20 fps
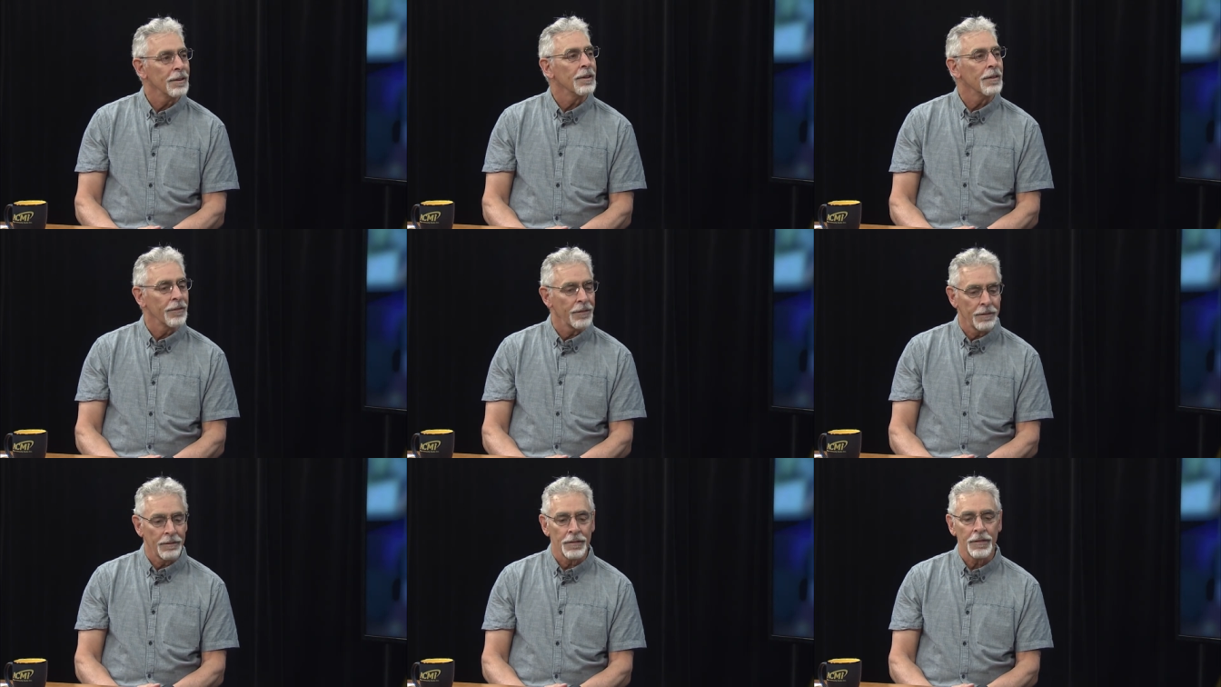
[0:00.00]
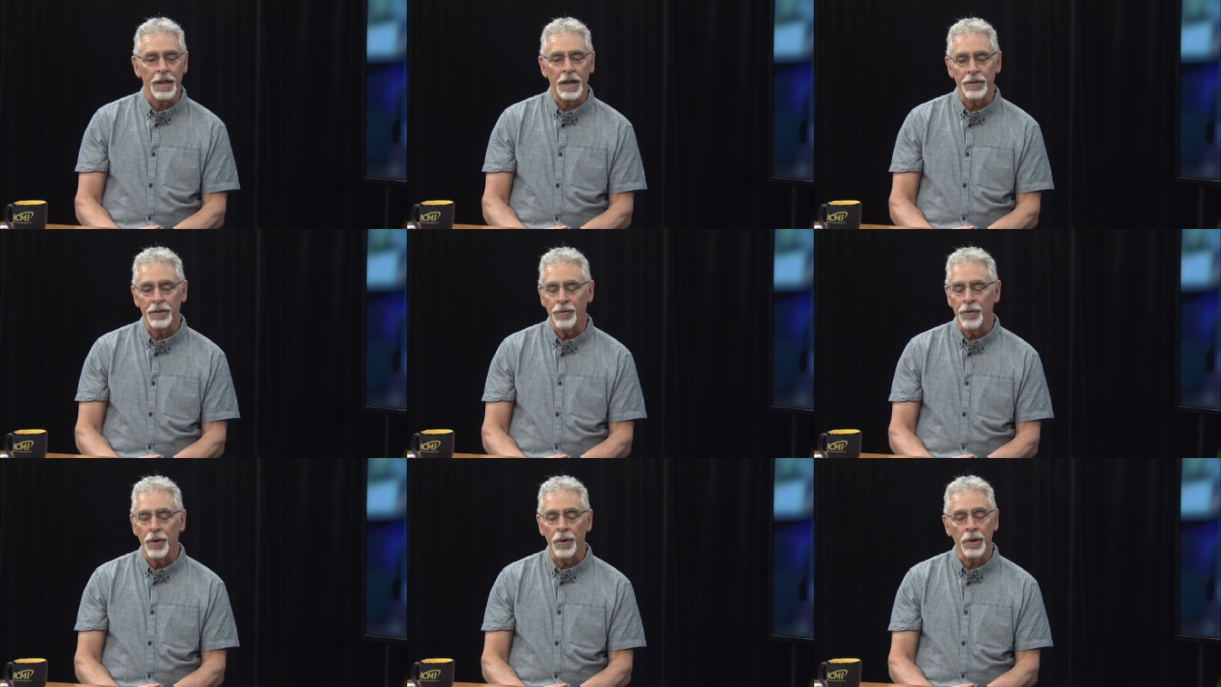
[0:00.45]
yeah.
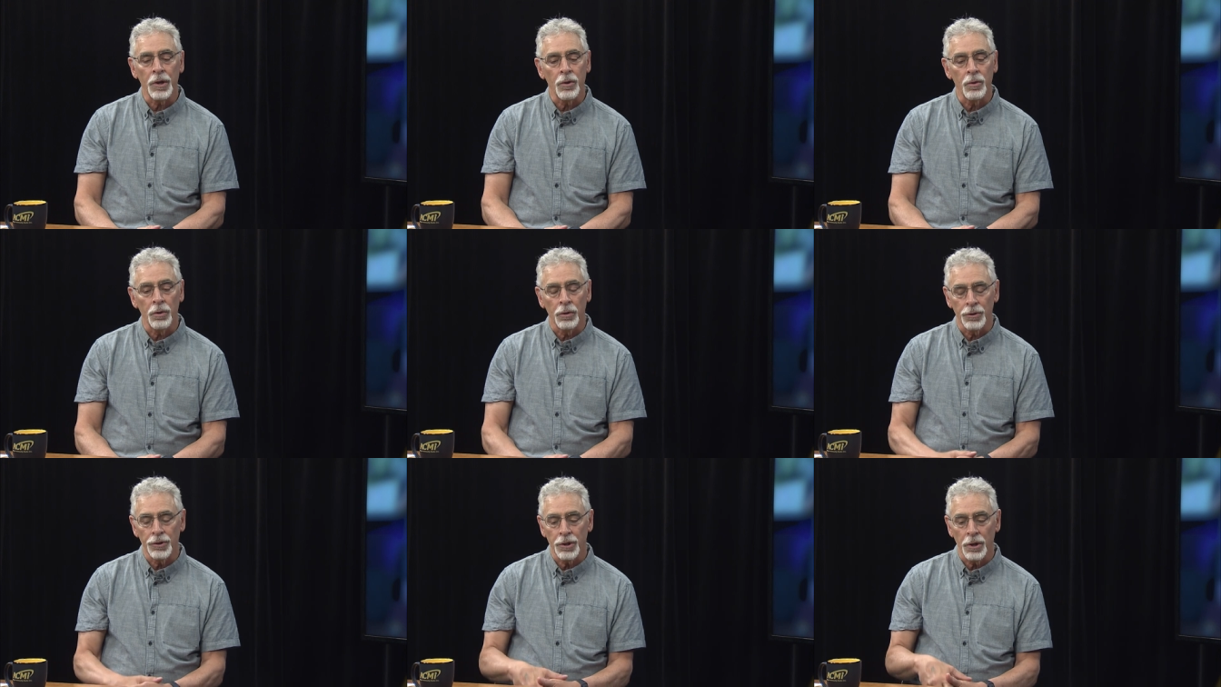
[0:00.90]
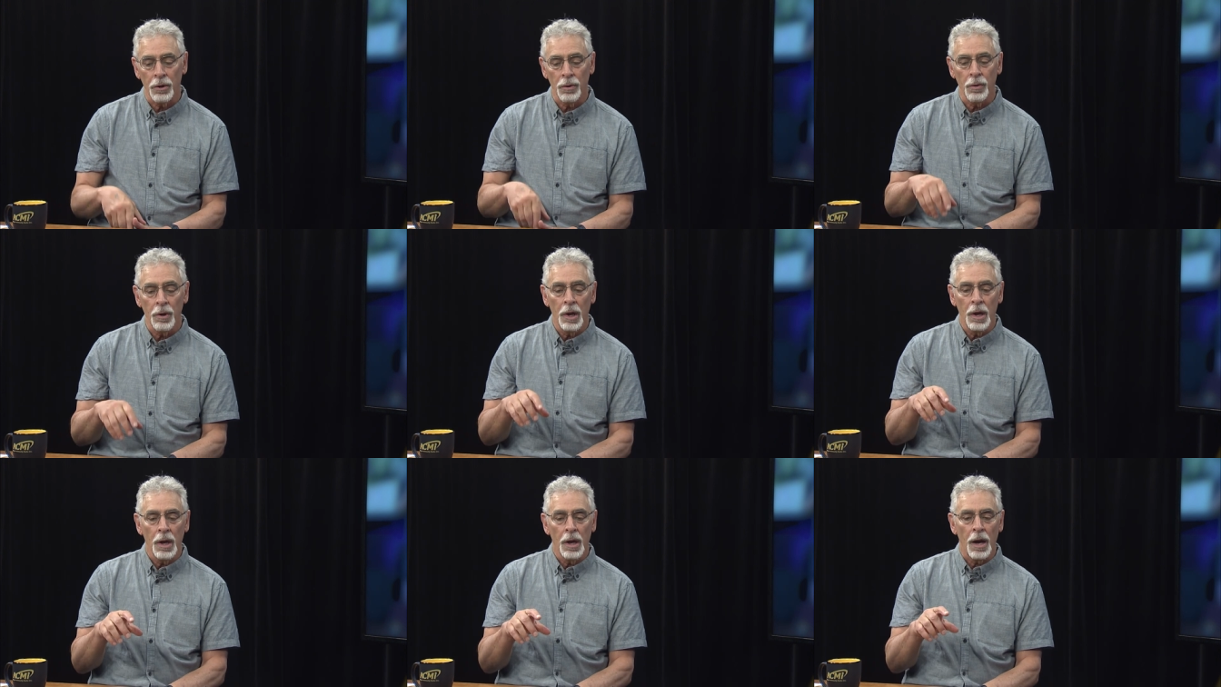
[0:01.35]
That's very cool.
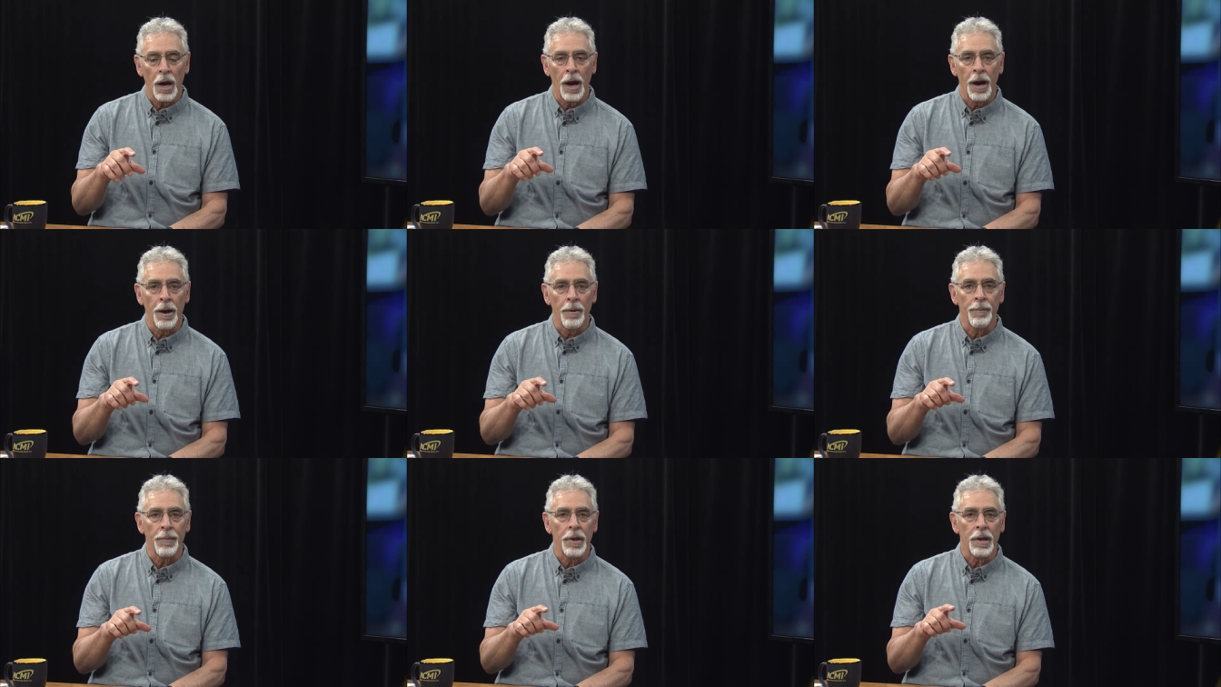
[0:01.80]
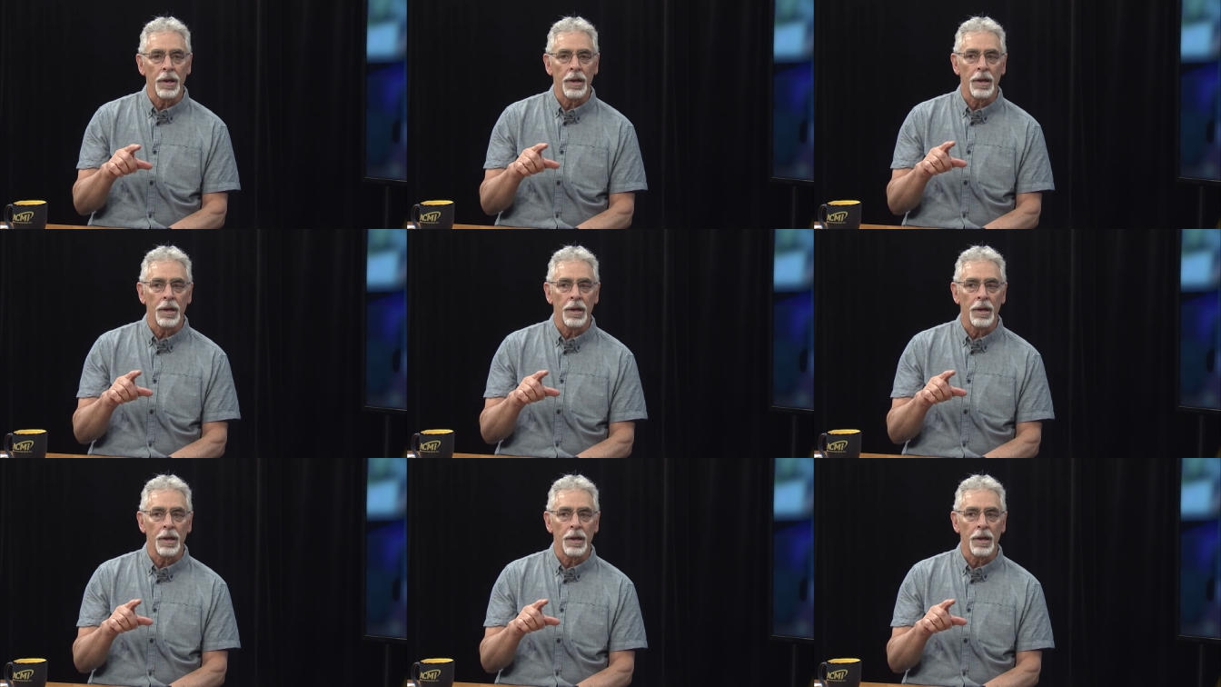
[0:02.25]
So. Um,